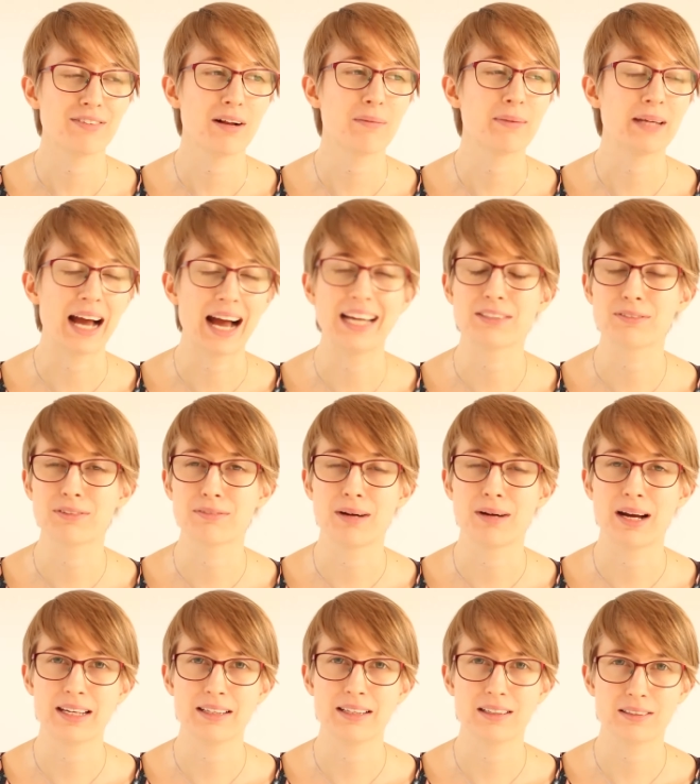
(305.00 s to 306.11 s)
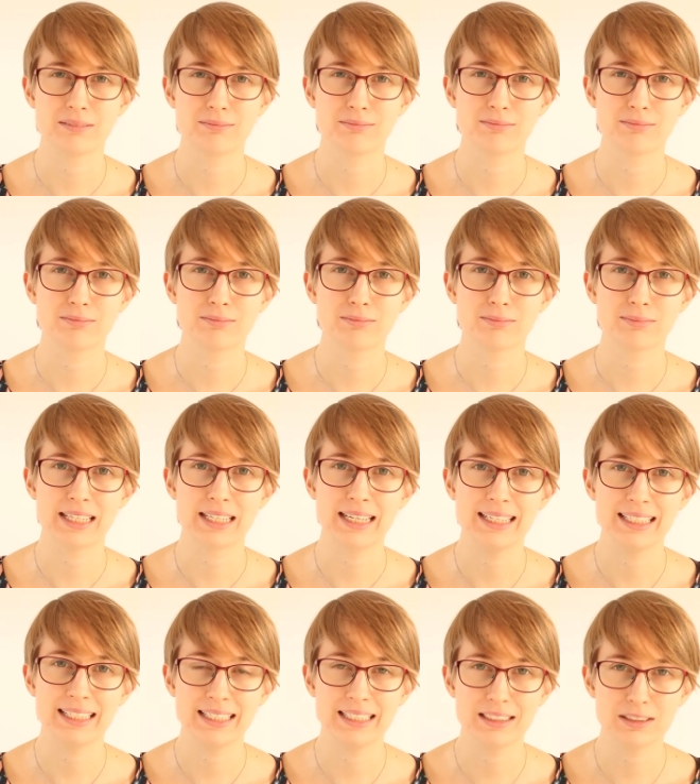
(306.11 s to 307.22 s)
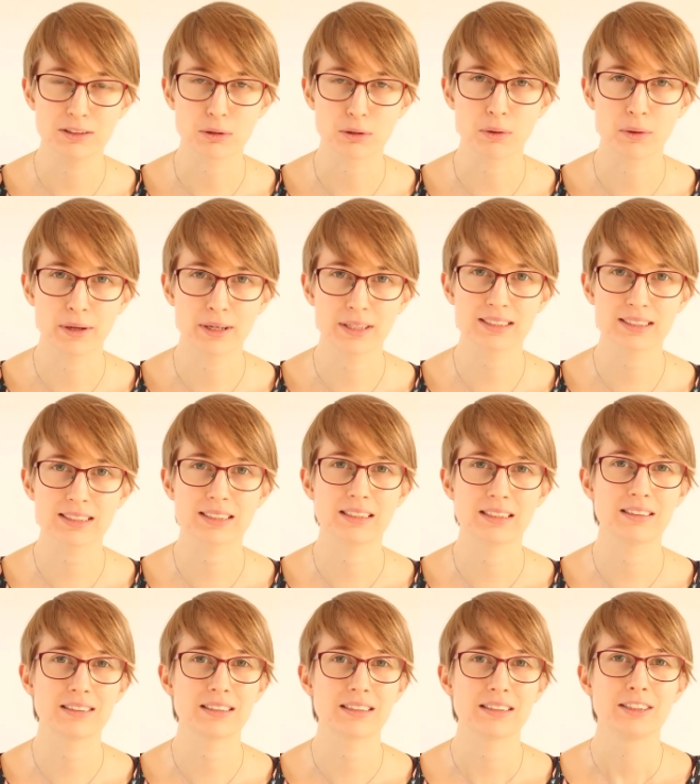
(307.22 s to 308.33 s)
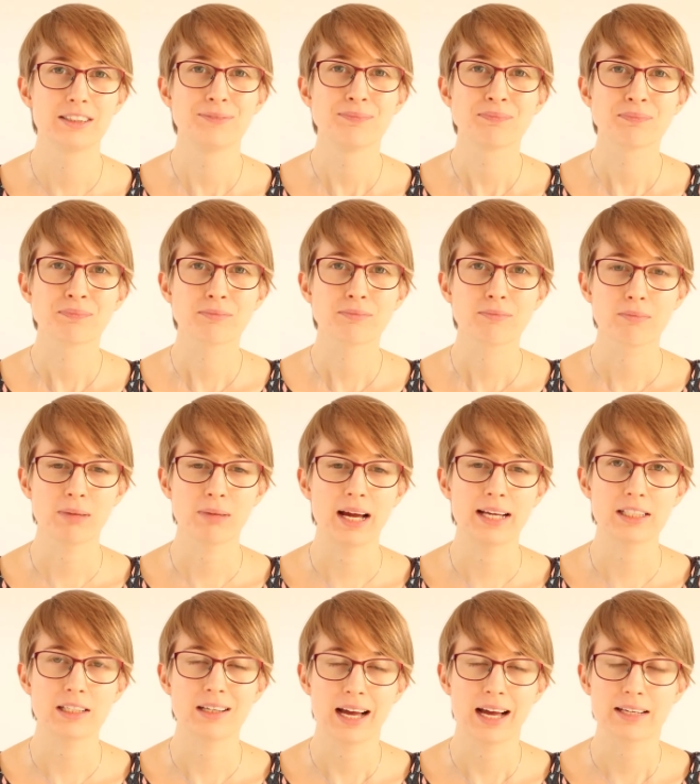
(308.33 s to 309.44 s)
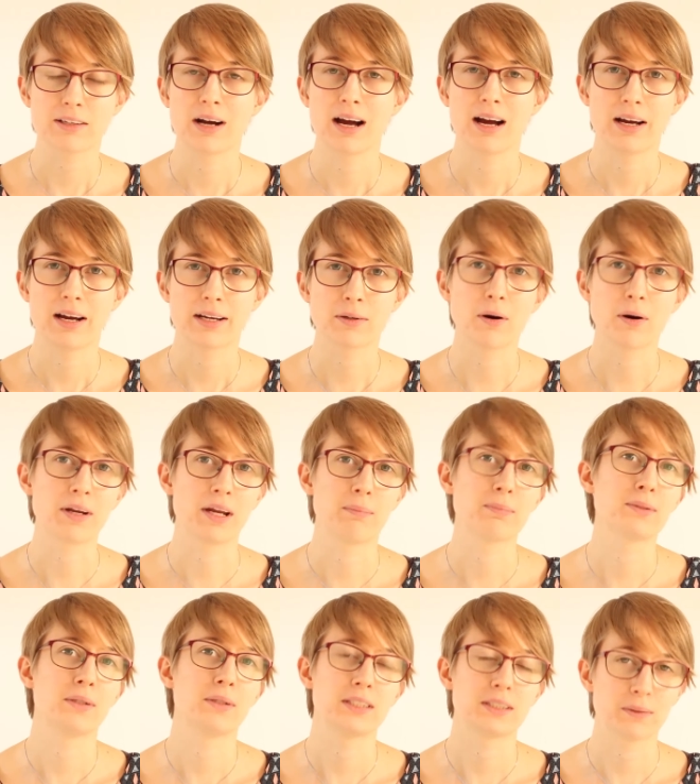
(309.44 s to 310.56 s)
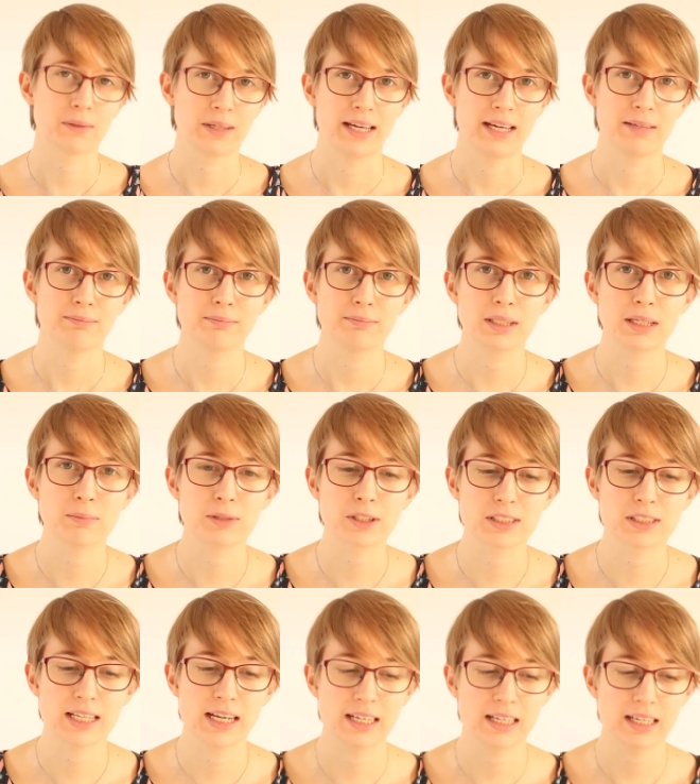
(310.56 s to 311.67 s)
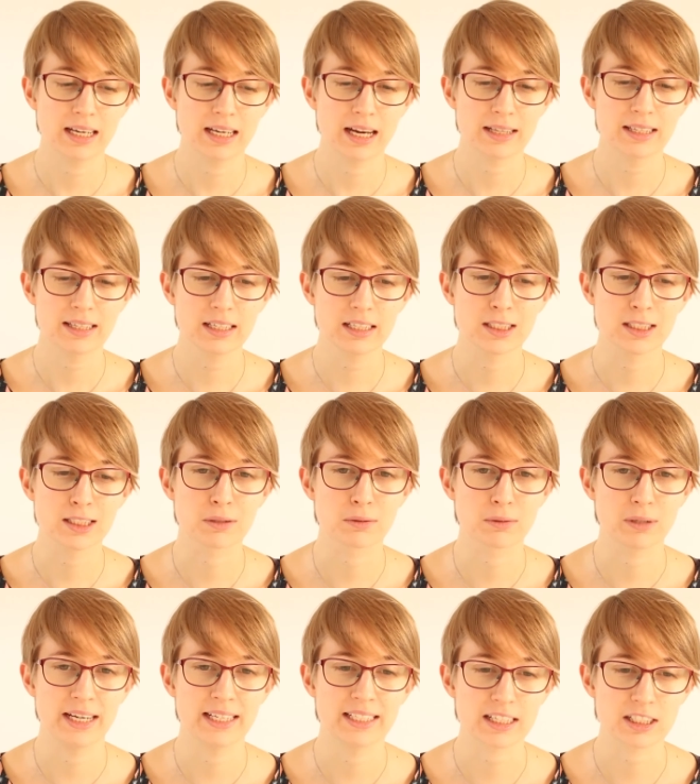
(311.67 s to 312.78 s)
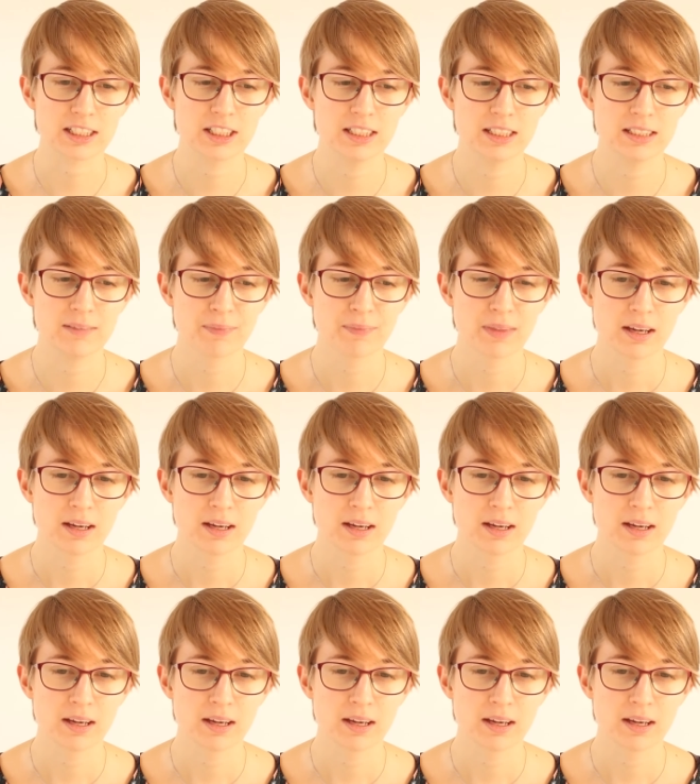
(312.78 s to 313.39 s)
behind with my daily drawings, but I caught up, so it's okay. But I'm just saying, I think it's great actually